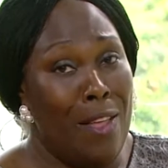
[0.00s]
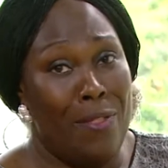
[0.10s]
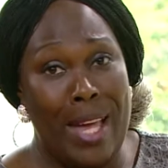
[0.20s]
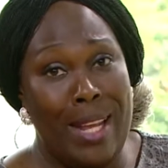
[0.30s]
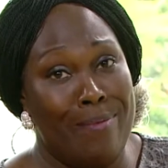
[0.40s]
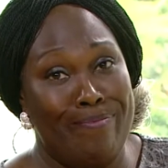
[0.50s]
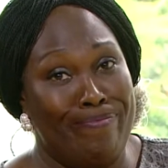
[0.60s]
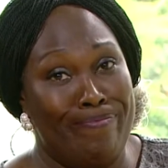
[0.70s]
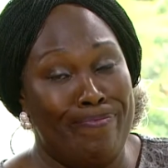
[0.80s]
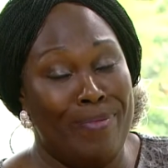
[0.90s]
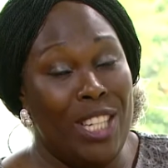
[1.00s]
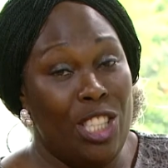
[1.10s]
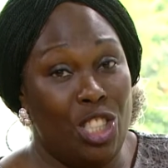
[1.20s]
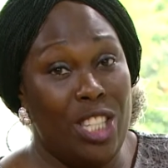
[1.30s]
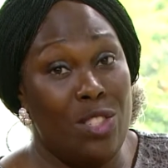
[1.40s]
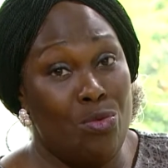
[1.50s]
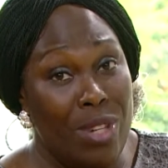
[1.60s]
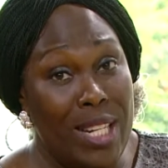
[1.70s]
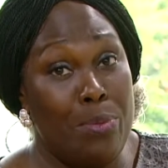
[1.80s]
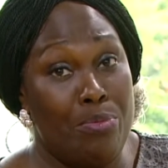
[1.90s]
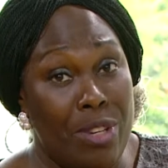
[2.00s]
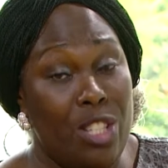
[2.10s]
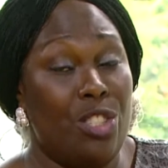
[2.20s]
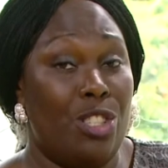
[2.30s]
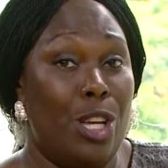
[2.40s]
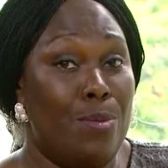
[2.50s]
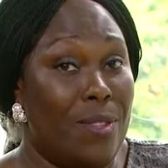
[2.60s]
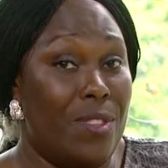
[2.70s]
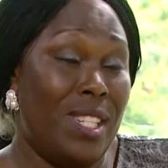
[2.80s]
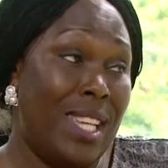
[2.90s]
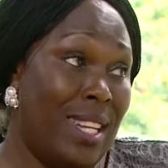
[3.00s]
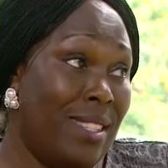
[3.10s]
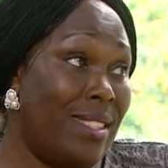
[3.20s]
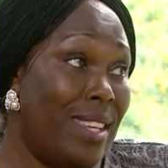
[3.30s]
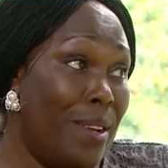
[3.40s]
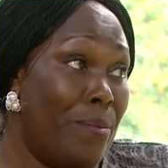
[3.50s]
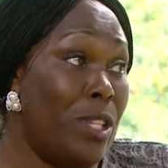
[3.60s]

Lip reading: then she's really breached the terms of her tenancy.